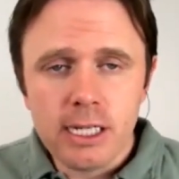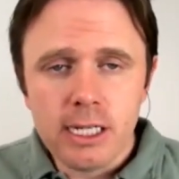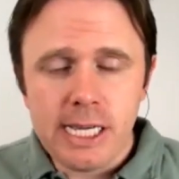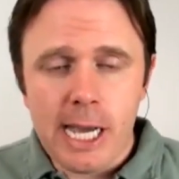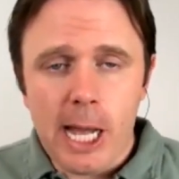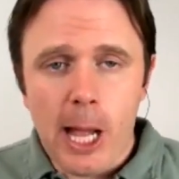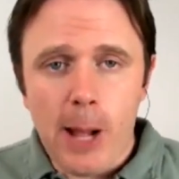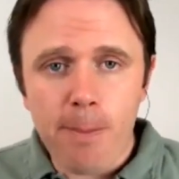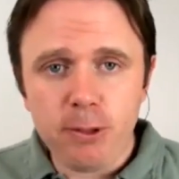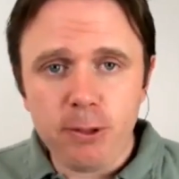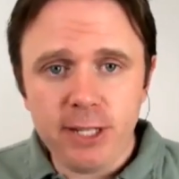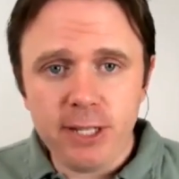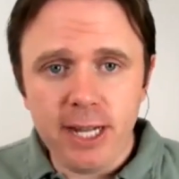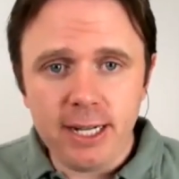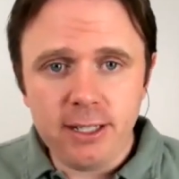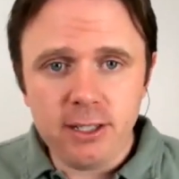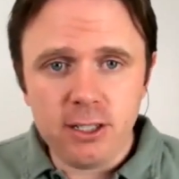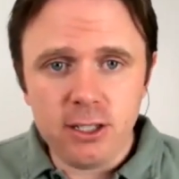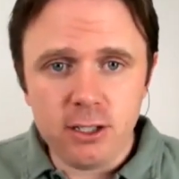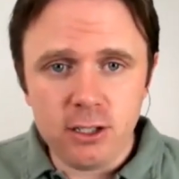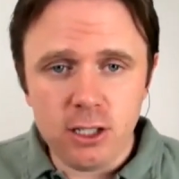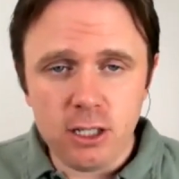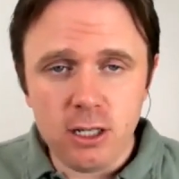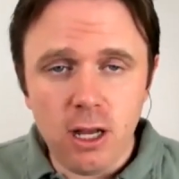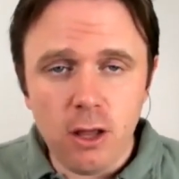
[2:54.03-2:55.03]

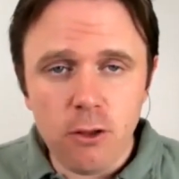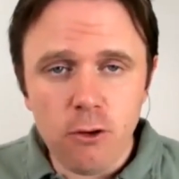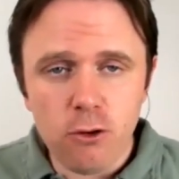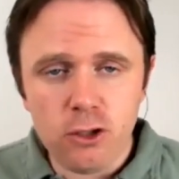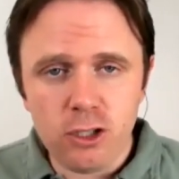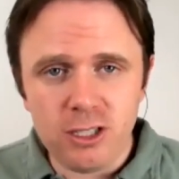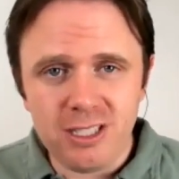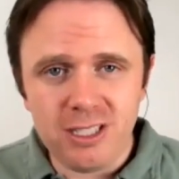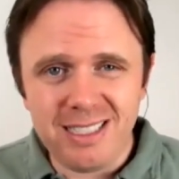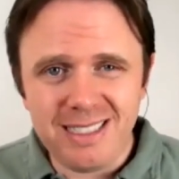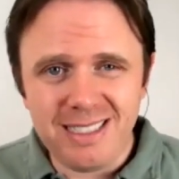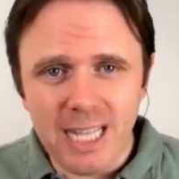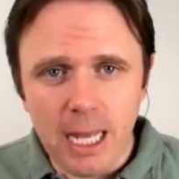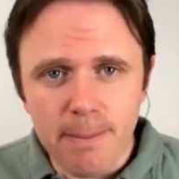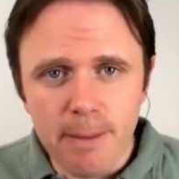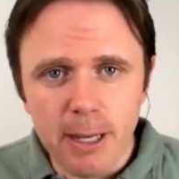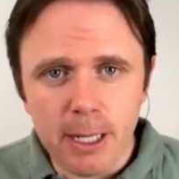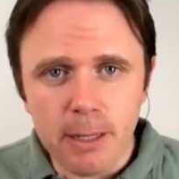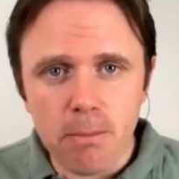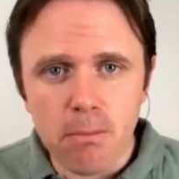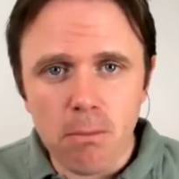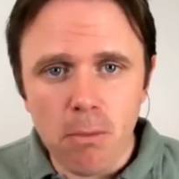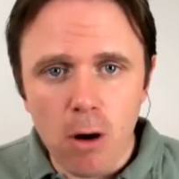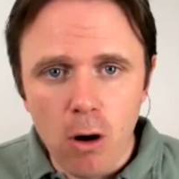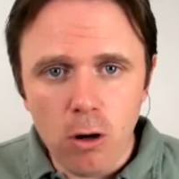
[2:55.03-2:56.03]
Calprotectin is another
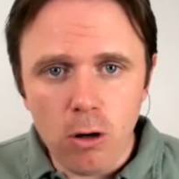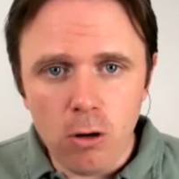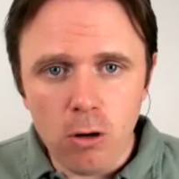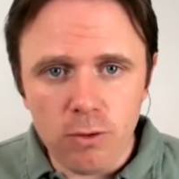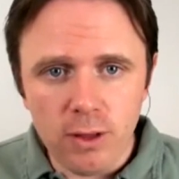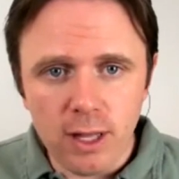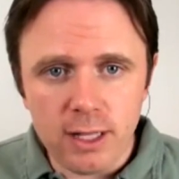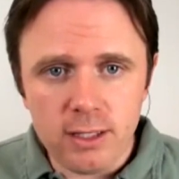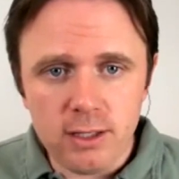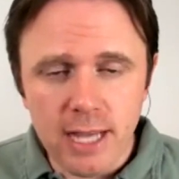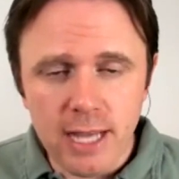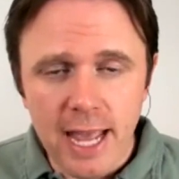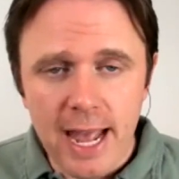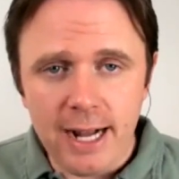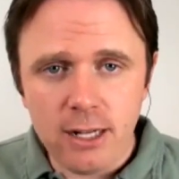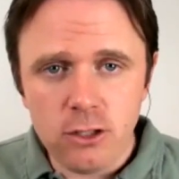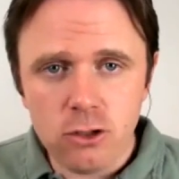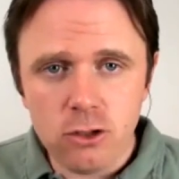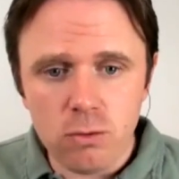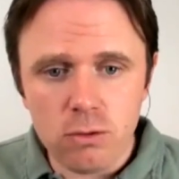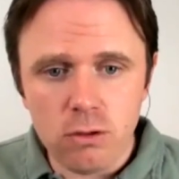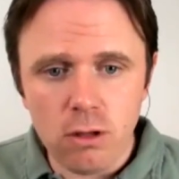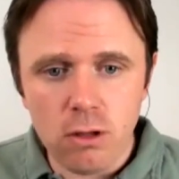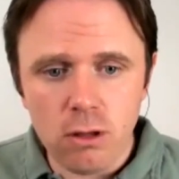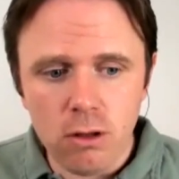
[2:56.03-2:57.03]
systemic marker that's
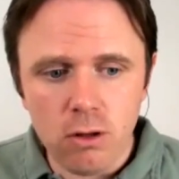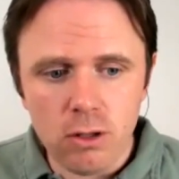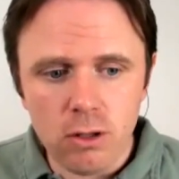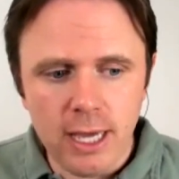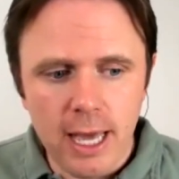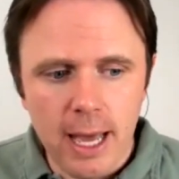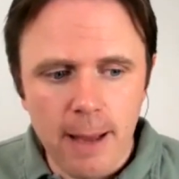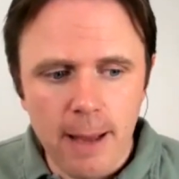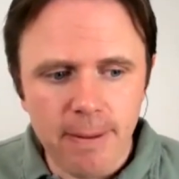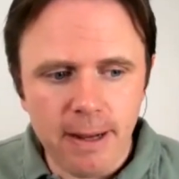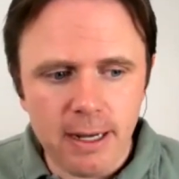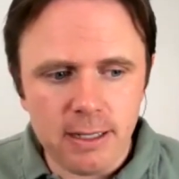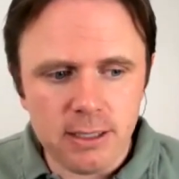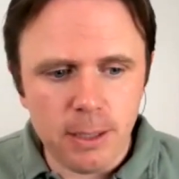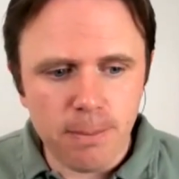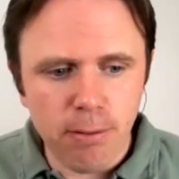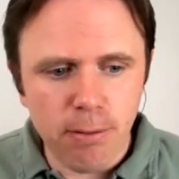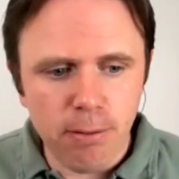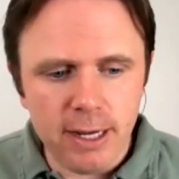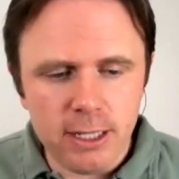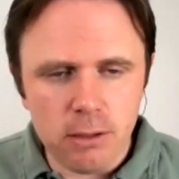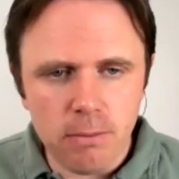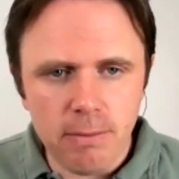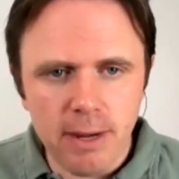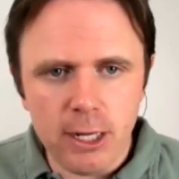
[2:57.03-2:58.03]
excellent to look at because it
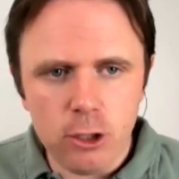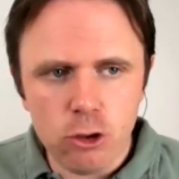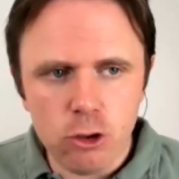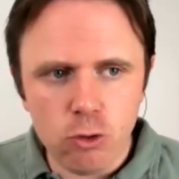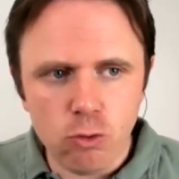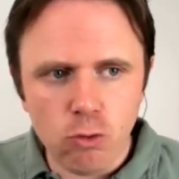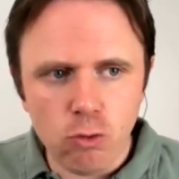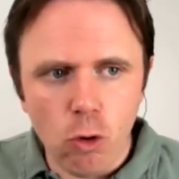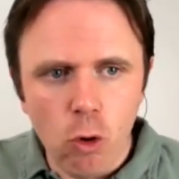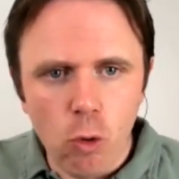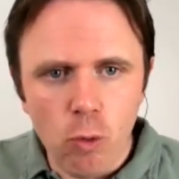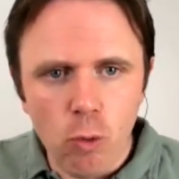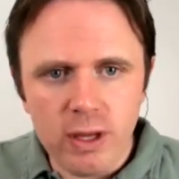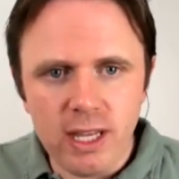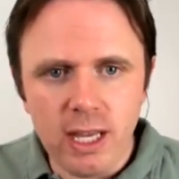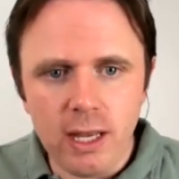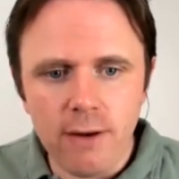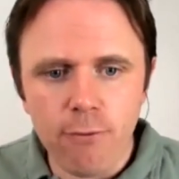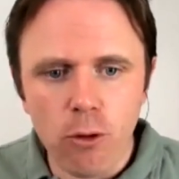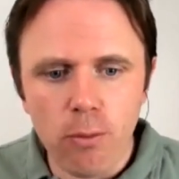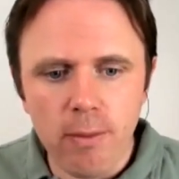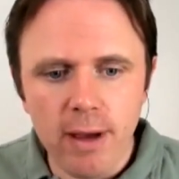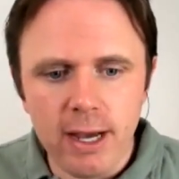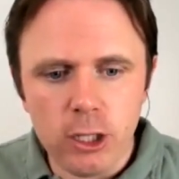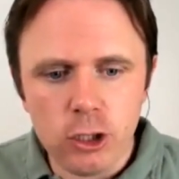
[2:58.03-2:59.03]
plays a major role with
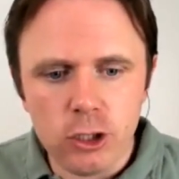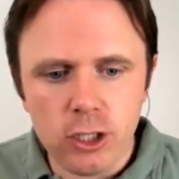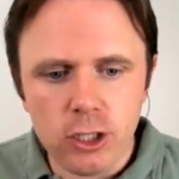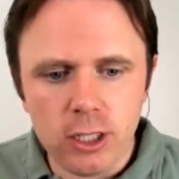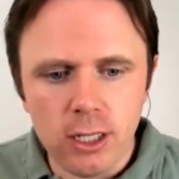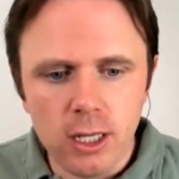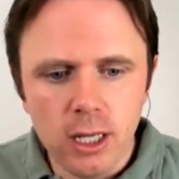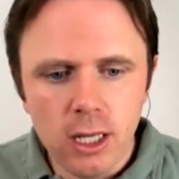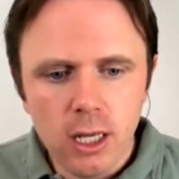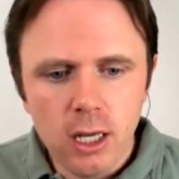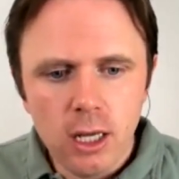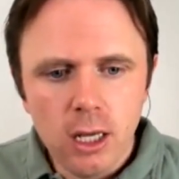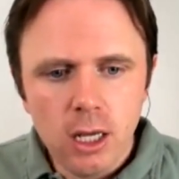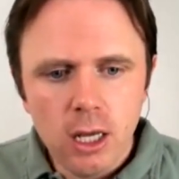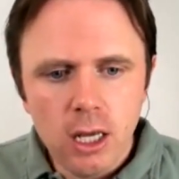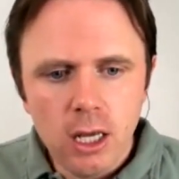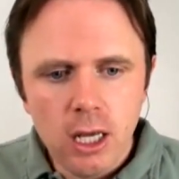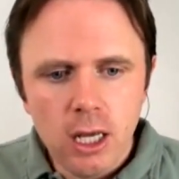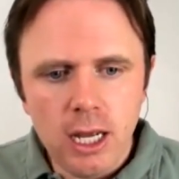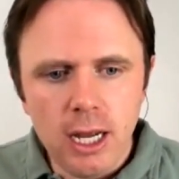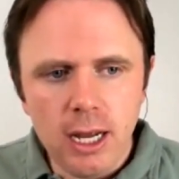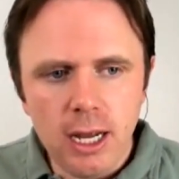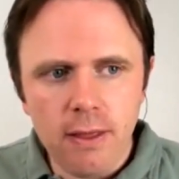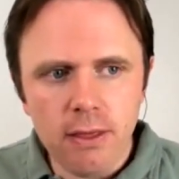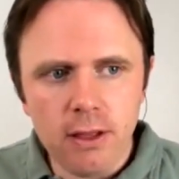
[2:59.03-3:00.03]
inflammation
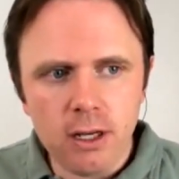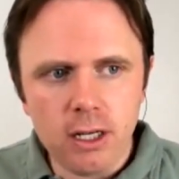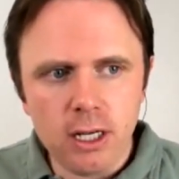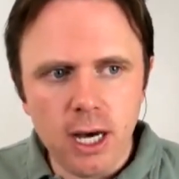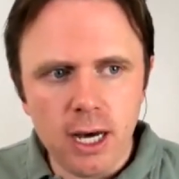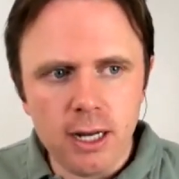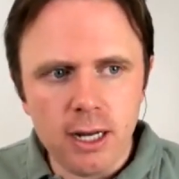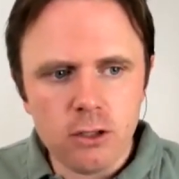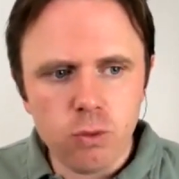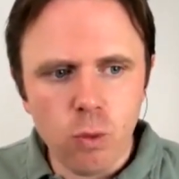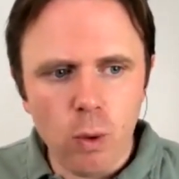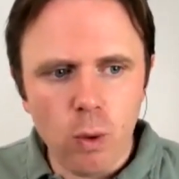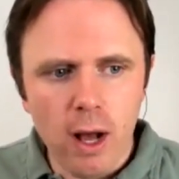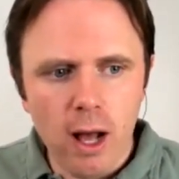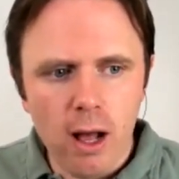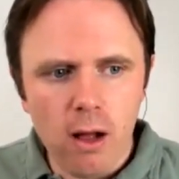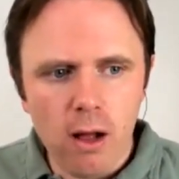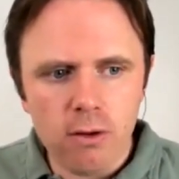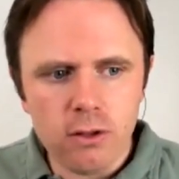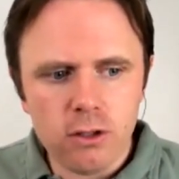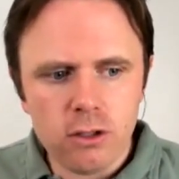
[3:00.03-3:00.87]
in the gut as well.